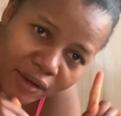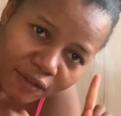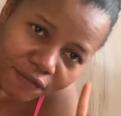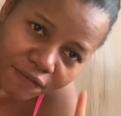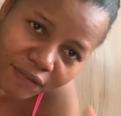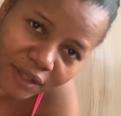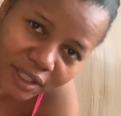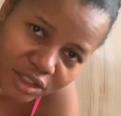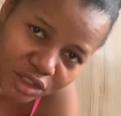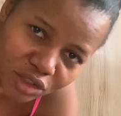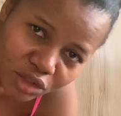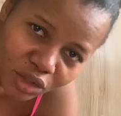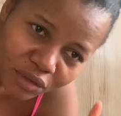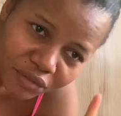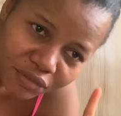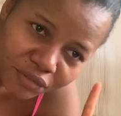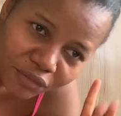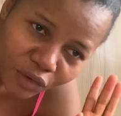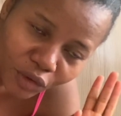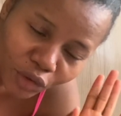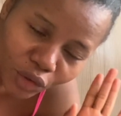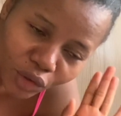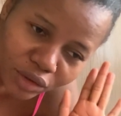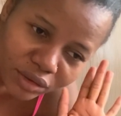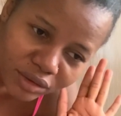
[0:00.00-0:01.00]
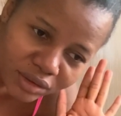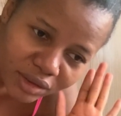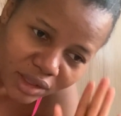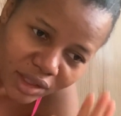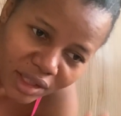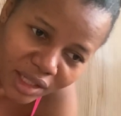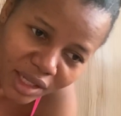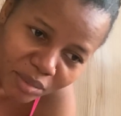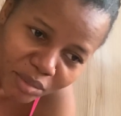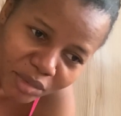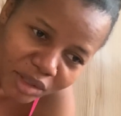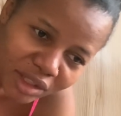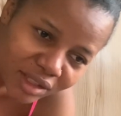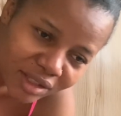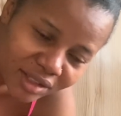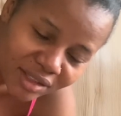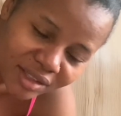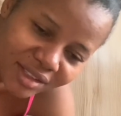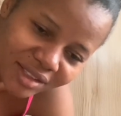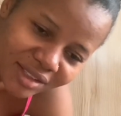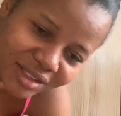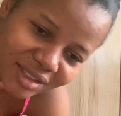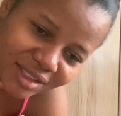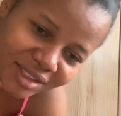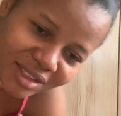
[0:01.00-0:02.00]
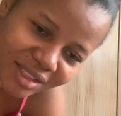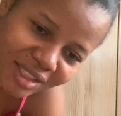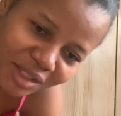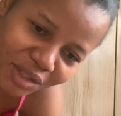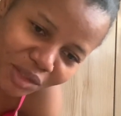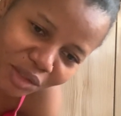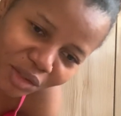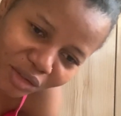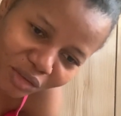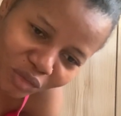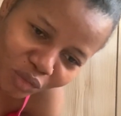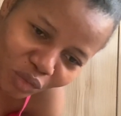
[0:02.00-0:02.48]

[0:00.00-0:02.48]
First of all, let me think of